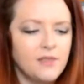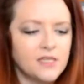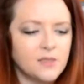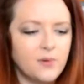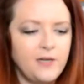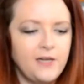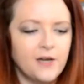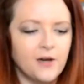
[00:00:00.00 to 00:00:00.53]
This
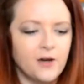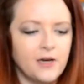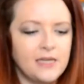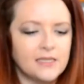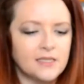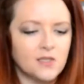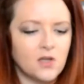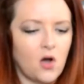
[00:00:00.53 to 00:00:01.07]
one here
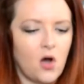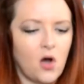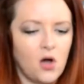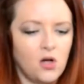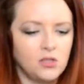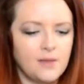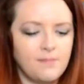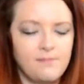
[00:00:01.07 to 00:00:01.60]
is
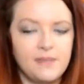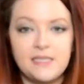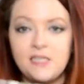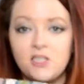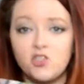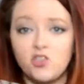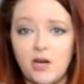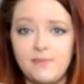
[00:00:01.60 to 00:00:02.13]
called
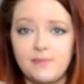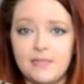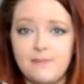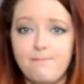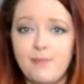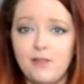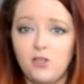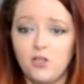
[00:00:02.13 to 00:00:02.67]
Busy Stripes
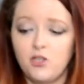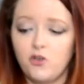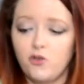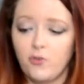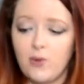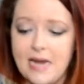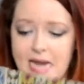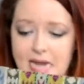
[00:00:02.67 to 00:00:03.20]
in Billard
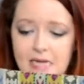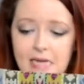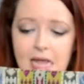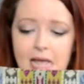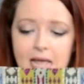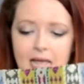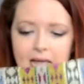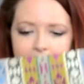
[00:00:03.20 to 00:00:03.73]

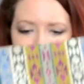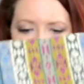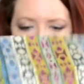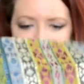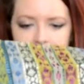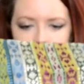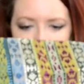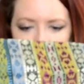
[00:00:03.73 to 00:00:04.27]
Green,
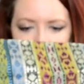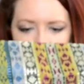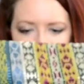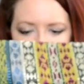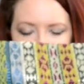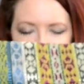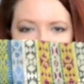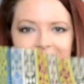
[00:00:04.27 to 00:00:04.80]
and
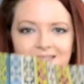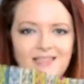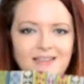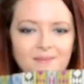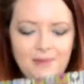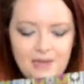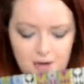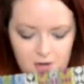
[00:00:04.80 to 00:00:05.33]
it's
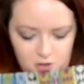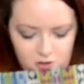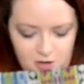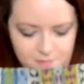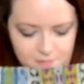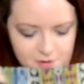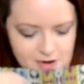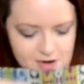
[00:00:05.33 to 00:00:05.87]
going to be our
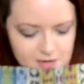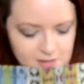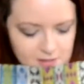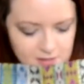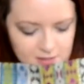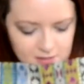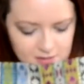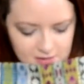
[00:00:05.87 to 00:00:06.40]

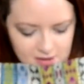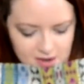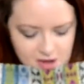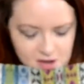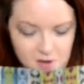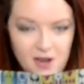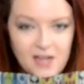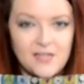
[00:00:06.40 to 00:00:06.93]
draperies.
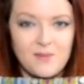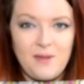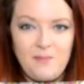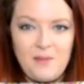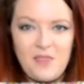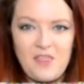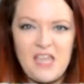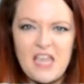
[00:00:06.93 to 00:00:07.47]
And you guys
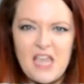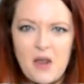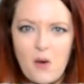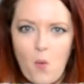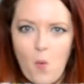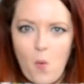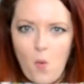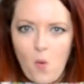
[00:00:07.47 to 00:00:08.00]
might be thinking,
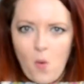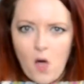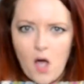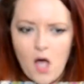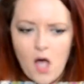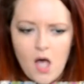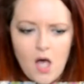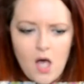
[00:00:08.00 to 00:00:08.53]

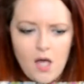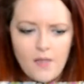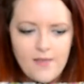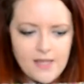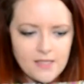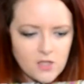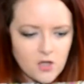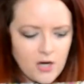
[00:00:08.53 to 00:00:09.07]
what?
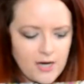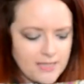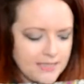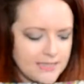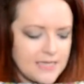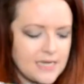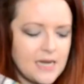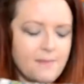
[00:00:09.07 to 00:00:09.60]
That's
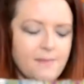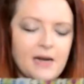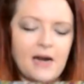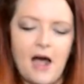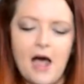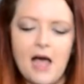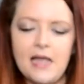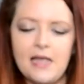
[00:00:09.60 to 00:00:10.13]
crazy.
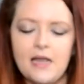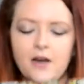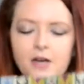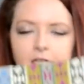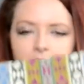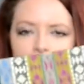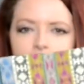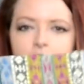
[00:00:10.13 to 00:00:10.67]
But I
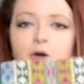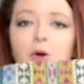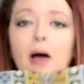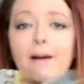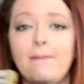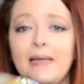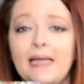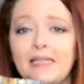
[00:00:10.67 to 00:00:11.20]
guarantee you,
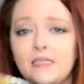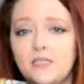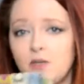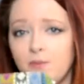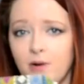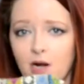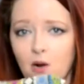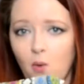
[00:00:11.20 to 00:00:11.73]
up against
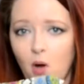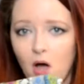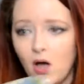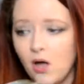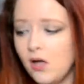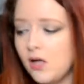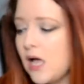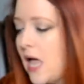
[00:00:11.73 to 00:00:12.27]
a brick
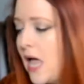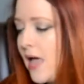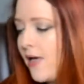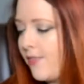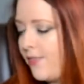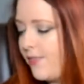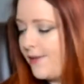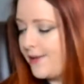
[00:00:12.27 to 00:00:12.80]
wall,
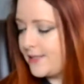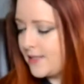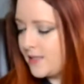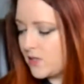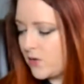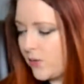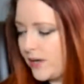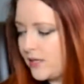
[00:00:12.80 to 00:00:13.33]
this
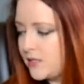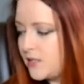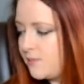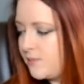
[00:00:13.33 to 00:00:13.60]
is going